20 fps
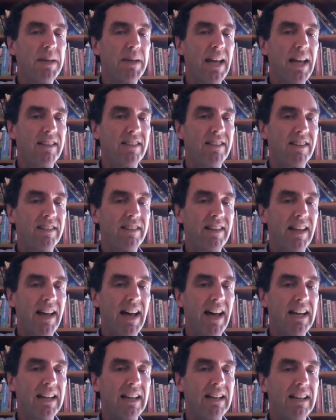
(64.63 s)
and
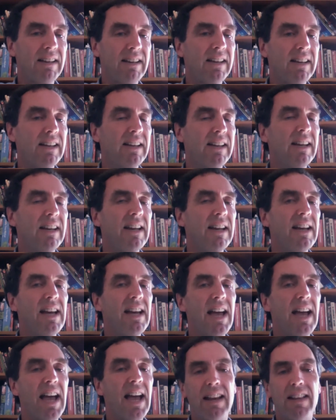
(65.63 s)
society.
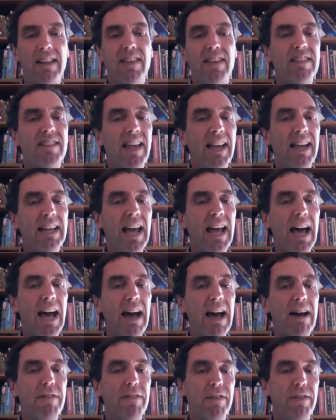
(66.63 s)
And in the second
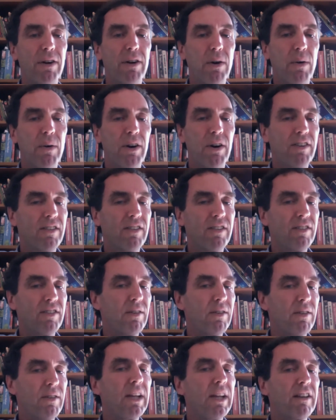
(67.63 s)
half of the course,
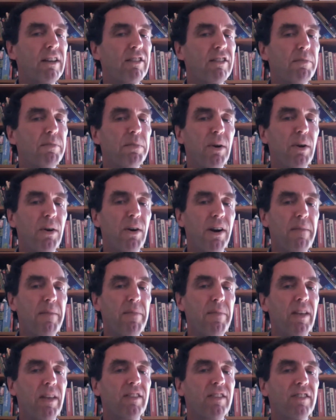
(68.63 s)
we'll explore,
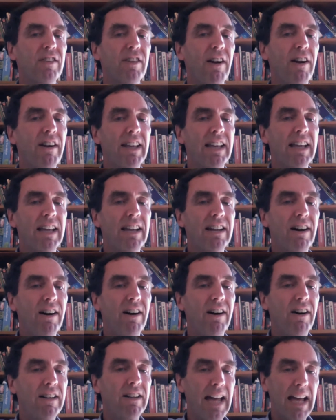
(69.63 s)
starting in
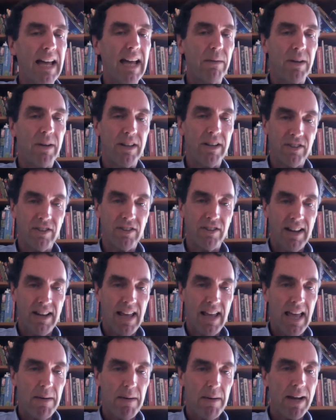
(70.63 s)
all language,
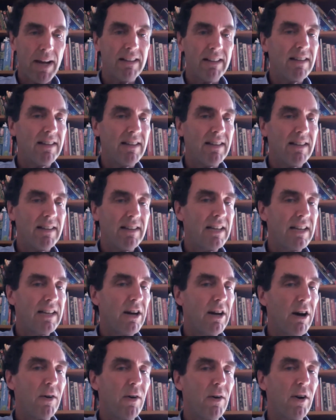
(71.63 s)
MIT
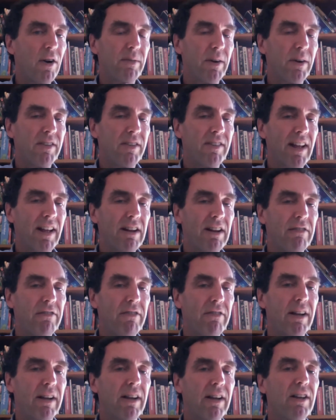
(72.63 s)
OpenCourseWare
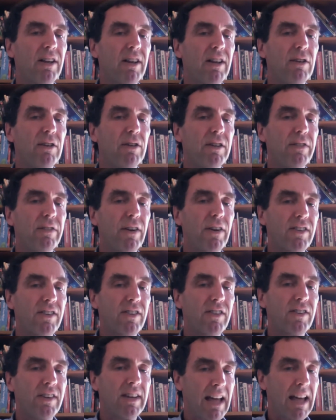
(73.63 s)
centric
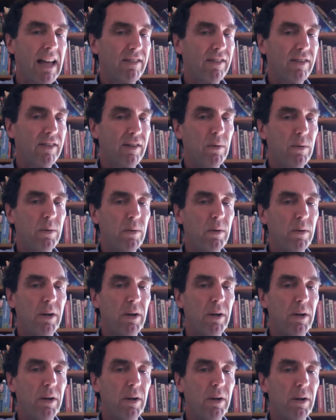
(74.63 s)
university and
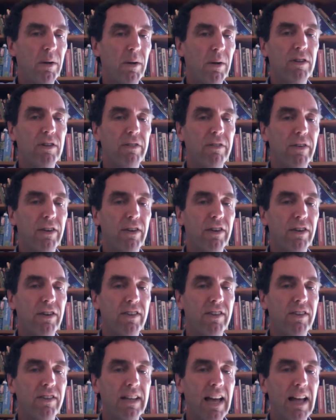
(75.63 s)
school, world
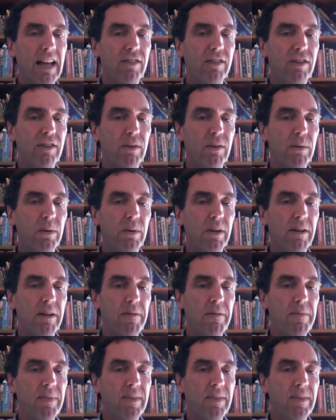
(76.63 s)
university and school,